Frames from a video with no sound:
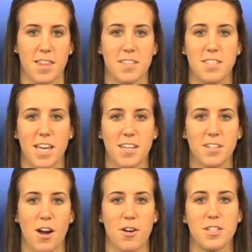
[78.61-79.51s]
The state
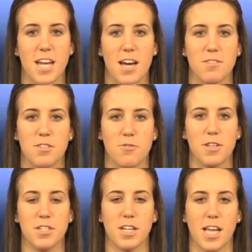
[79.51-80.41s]
encouraged towns to
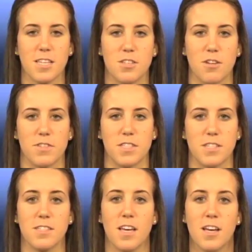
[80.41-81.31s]
regionalize
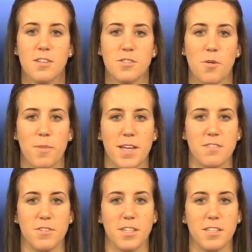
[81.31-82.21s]
services, so
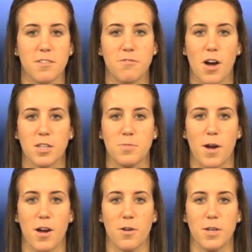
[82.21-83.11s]
Mansfield,
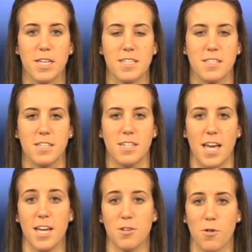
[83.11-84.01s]
Foxborough, Easton,
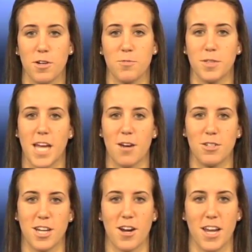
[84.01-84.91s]
and Norton will now
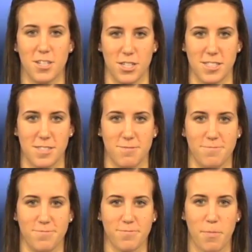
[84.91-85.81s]
share agents.
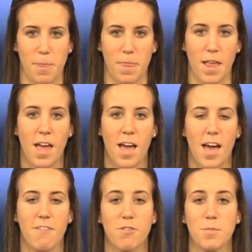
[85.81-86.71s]

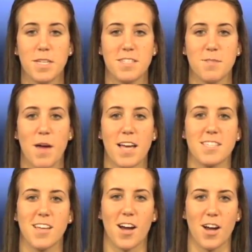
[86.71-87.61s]
And from
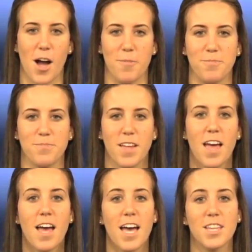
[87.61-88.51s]
eastonmass.com.
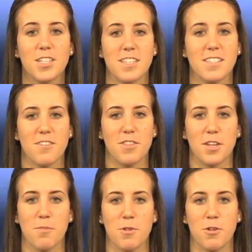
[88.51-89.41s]
It looks as if
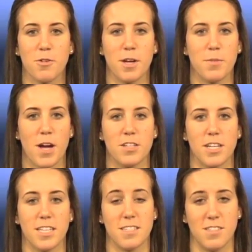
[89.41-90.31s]
the commuter rail
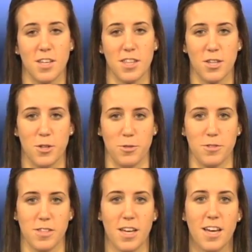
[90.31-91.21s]
project is still in the
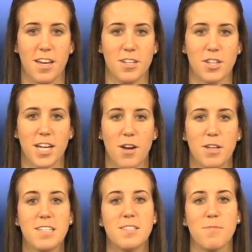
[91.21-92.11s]
news. Check
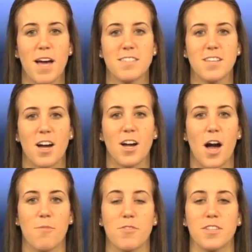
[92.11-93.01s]
out
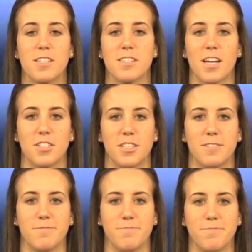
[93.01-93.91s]
eastonmass.com for the discussion.